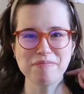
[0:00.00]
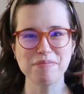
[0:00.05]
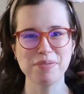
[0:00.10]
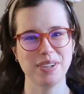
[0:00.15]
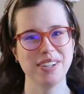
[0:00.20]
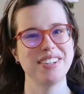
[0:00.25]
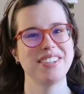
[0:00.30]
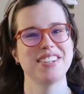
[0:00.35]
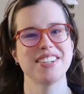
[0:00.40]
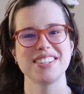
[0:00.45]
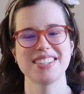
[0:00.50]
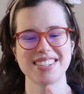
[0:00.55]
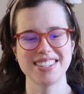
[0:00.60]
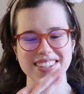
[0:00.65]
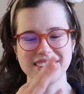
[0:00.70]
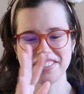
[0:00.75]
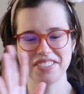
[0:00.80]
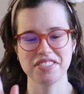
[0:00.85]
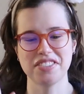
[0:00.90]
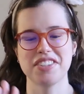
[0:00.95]
But
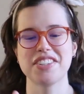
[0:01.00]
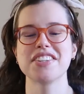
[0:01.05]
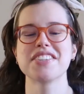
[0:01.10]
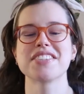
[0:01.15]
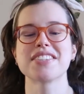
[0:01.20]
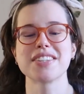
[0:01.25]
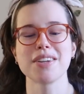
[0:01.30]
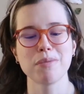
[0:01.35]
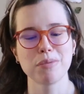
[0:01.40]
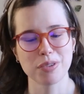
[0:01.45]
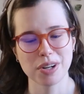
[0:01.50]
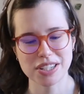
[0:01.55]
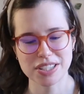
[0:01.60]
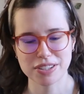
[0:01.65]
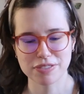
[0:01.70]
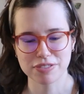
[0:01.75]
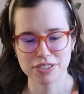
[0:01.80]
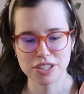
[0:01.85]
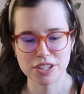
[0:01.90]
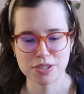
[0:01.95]
just to summarize
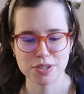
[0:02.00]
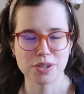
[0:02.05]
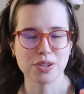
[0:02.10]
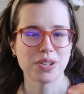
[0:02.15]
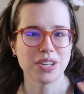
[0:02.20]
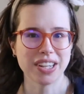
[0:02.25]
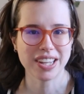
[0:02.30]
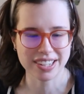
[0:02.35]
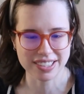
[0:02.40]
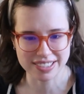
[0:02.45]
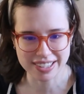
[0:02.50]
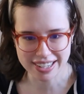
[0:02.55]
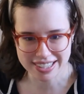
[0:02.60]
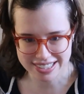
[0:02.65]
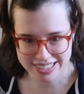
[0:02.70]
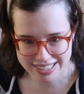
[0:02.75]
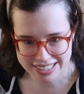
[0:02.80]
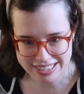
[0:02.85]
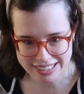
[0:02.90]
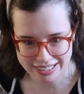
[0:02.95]
it for you so you get an
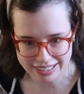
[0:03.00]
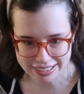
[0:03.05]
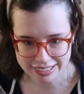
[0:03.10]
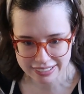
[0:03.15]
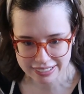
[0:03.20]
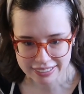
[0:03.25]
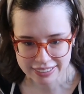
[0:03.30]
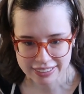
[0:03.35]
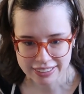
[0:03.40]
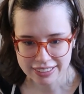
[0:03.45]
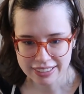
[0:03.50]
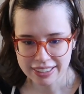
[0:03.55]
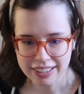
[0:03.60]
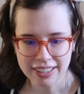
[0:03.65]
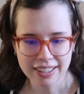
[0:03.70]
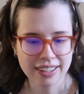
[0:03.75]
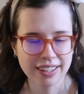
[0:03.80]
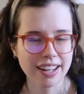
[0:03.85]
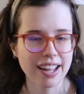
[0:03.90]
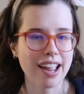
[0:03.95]
idea,
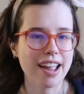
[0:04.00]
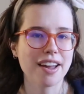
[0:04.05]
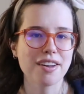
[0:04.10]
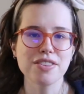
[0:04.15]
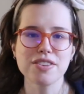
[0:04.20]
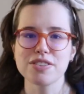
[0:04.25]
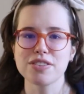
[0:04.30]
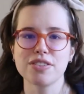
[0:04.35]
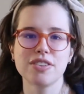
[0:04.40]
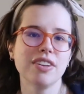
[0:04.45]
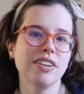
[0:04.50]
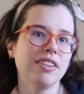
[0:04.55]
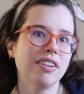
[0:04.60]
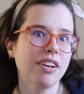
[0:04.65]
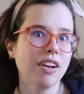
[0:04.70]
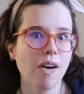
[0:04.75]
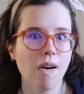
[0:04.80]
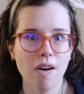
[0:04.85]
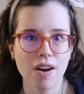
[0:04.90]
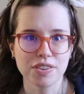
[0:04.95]
I had this
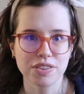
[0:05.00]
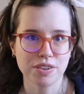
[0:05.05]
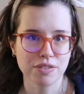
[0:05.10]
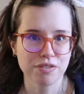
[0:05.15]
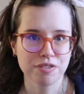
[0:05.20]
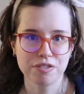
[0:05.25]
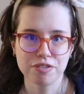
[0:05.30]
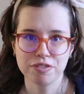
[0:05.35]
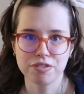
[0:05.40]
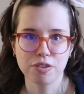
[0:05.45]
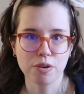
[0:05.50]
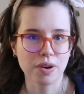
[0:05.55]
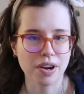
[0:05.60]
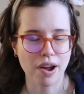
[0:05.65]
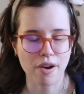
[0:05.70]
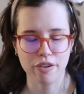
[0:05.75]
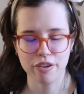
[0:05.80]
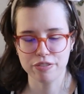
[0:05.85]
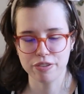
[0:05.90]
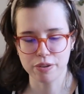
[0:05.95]
awesome
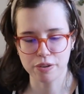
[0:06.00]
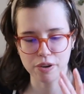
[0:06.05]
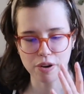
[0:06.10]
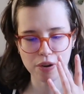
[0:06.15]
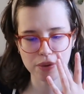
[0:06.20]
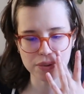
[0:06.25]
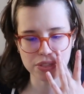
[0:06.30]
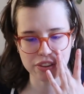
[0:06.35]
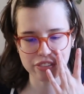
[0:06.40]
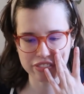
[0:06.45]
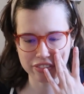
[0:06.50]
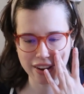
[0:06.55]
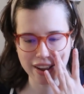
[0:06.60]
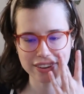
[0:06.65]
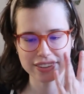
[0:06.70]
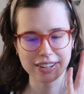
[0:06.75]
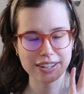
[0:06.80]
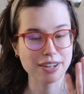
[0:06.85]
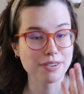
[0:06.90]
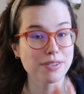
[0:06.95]
4-hour phone call with a
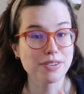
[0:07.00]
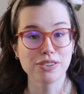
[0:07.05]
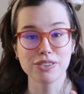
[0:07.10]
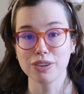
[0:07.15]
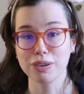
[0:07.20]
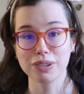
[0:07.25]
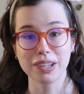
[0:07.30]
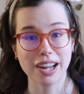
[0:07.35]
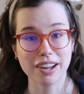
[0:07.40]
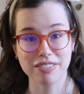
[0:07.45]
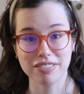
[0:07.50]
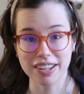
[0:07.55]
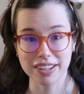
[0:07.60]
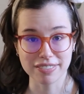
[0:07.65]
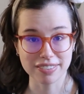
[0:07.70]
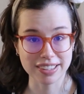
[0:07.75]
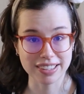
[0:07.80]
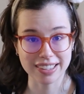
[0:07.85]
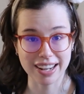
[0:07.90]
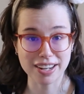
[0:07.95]
friend, and it was so
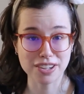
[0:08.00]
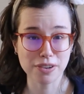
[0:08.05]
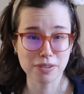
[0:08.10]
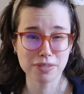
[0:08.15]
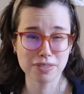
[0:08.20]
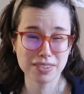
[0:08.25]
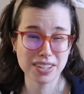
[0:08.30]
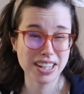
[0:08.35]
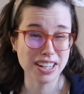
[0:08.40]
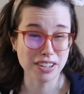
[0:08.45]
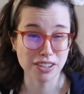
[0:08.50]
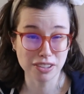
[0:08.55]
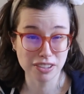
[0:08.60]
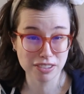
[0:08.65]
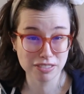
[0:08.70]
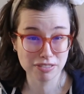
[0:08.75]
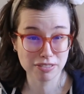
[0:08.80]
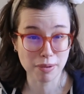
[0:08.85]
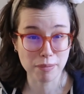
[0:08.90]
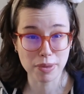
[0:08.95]
life-giving. I don't
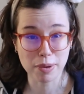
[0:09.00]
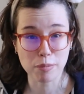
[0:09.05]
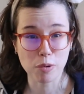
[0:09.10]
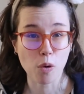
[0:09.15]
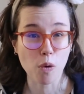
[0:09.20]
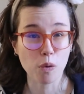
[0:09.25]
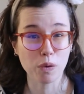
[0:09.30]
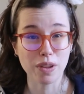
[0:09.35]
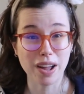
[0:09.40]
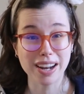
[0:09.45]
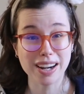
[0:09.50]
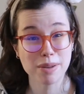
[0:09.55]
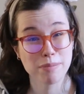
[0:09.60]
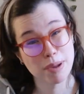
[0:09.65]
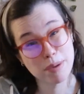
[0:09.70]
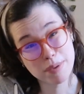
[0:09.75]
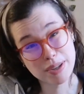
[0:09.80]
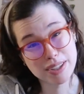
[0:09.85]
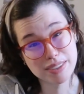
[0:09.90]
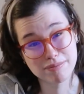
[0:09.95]
hear from them a whole lot. I
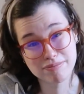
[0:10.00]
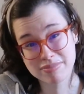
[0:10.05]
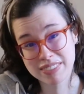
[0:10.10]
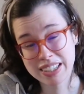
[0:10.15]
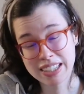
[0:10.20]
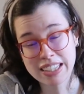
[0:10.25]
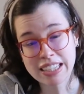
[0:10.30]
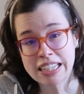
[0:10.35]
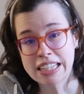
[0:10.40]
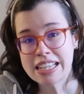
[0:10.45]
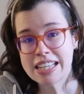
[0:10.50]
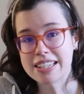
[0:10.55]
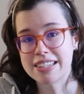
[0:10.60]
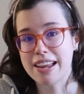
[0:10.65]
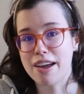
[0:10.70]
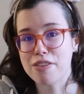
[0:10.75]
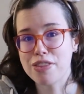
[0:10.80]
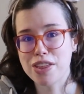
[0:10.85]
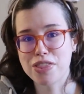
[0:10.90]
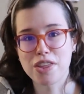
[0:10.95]
maybe,
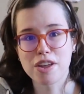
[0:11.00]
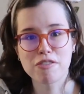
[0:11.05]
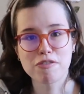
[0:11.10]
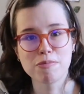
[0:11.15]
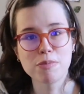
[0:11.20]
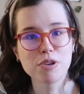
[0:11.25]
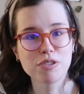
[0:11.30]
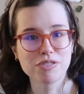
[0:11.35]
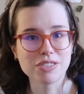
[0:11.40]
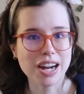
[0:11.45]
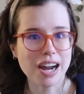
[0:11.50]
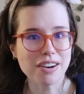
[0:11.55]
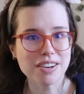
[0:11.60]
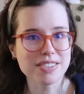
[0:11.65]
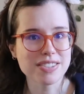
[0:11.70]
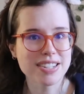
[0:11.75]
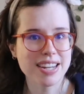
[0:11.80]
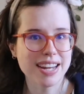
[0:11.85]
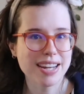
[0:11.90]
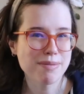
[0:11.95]
now that they've moved out
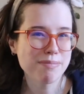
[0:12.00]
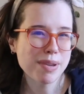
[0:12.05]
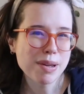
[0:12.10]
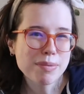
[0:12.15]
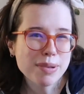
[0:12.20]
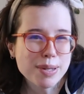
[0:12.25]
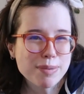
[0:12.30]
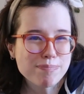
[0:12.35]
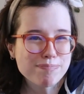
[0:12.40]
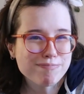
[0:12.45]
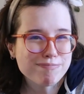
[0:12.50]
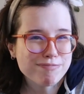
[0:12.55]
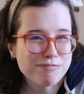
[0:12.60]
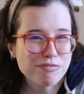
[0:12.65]
of state, maybe